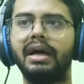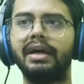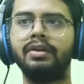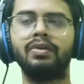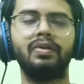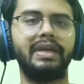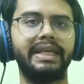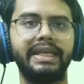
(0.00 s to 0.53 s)
I
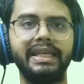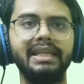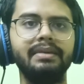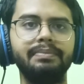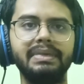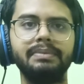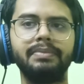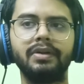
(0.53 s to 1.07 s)
don't know,
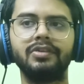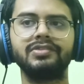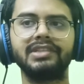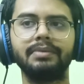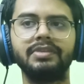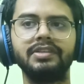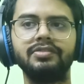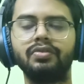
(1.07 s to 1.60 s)
healing people or
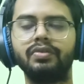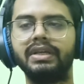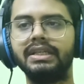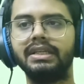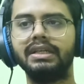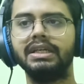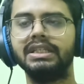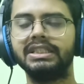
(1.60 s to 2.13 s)
something. So
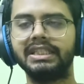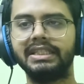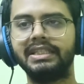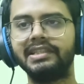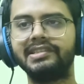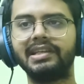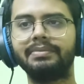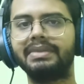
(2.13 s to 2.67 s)
she
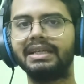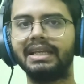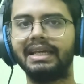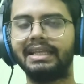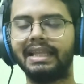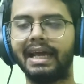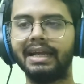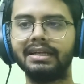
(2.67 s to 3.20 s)
did something
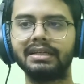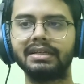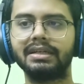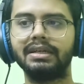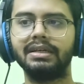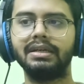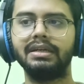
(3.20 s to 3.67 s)
like that,